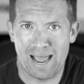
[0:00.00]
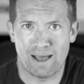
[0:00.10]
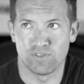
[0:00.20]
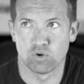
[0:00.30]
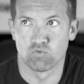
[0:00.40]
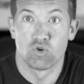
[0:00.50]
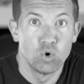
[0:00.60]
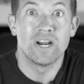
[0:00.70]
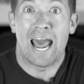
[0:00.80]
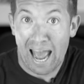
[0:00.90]
I have to
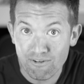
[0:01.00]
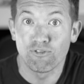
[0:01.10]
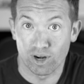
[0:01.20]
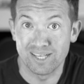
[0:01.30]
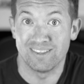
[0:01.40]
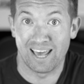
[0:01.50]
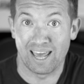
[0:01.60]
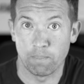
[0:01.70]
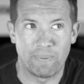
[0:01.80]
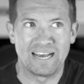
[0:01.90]
ruin
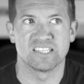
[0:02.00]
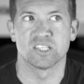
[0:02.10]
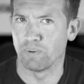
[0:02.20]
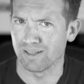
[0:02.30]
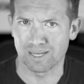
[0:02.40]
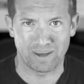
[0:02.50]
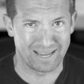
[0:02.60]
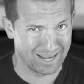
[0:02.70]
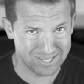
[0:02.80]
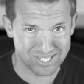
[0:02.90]
everything by spilling my
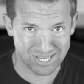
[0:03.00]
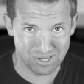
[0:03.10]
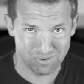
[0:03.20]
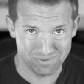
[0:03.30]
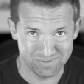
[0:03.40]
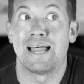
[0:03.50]
guts to you?